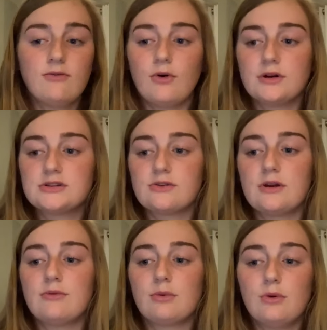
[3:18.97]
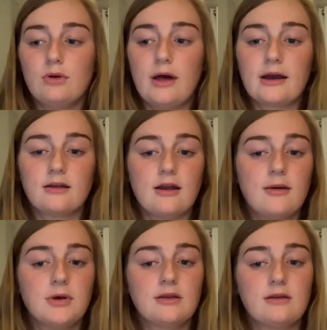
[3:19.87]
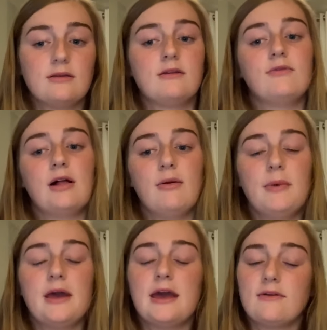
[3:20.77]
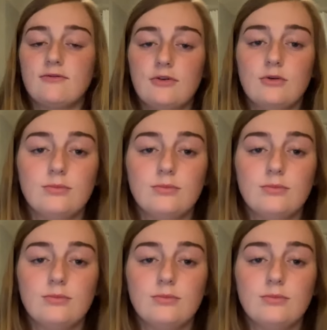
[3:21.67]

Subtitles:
forestry, rural economic development, and food.